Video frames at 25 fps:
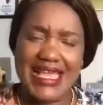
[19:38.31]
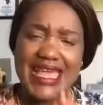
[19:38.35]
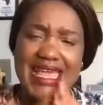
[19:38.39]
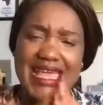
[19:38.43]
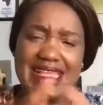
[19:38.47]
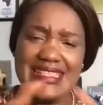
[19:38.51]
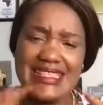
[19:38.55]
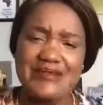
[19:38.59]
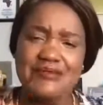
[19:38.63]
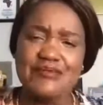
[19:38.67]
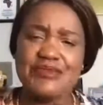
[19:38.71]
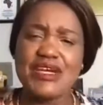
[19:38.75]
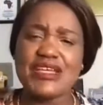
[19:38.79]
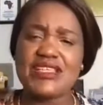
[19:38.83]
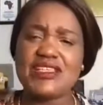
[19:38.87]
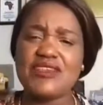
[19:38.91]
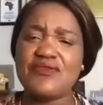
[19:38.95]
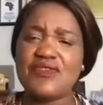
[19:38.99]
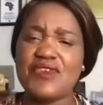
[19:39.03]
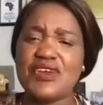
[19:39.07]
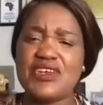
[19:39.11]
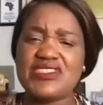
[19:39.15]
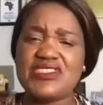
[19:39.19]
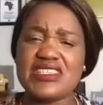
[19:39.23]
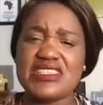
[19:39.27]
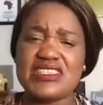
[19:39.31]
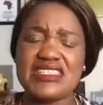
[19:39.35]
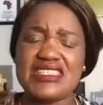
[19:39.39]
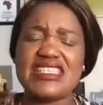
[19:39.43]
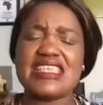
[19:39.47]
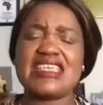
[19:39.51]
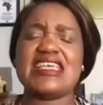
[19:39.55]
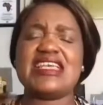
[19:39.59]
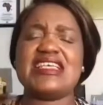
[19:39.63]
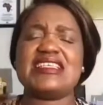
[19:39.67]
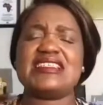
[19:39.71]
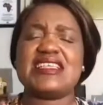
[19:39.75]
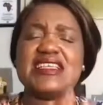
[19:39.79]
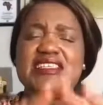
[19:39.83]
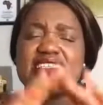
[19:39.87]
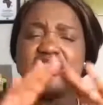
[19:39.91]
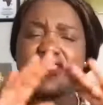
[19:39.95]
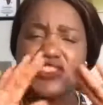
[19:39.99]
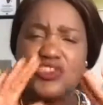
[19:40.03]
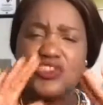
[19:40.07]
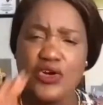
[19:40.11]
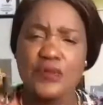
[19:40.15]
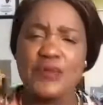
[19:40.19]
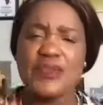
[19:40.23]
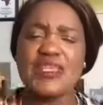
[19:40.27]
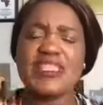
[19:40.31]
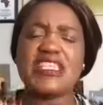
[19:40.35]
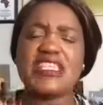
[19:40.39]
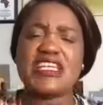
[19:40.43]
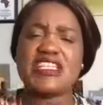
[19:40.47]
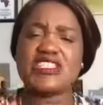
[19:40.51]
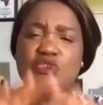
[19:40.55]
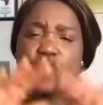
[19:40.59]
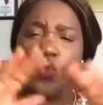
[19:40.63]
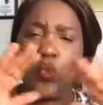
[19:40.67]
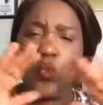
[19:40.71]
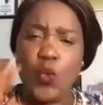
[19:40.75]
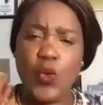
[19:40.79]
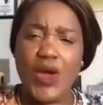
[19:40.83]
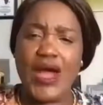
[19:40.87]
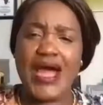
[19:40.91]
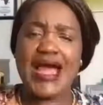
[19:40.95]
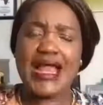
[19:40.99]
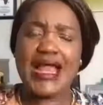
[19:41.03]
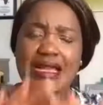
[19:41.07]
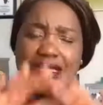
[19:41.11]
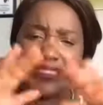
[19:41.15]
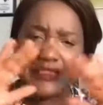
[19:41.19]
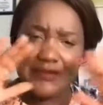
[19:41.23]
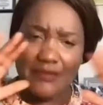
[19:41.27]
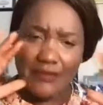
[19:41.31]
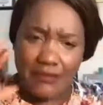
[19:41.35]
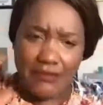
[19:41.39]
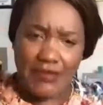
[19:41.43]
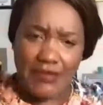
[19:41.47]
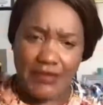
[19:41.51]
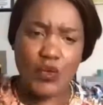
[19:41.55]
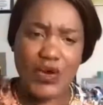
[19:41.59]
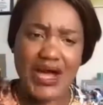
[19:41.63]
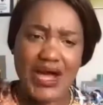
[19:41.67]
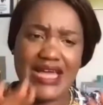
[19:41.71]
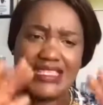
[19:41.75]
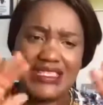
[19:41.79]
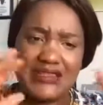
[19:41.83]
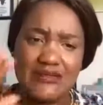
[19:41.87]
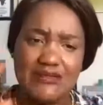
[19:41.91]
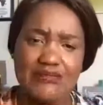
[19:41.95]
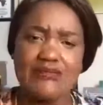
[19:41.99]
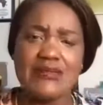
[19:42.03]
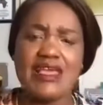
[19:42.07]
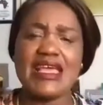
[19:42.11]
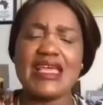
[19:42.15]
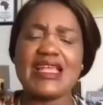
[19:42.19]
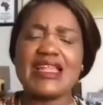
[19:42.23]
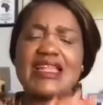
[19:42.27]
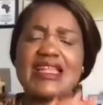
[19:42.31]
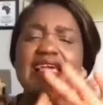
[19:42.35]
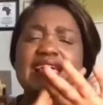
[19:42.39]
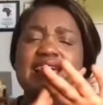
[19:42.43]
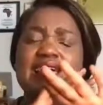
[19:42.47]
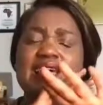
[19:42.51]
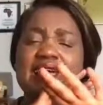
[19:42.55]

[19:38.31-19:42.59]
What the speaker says: Edinburgh University is a dominant white male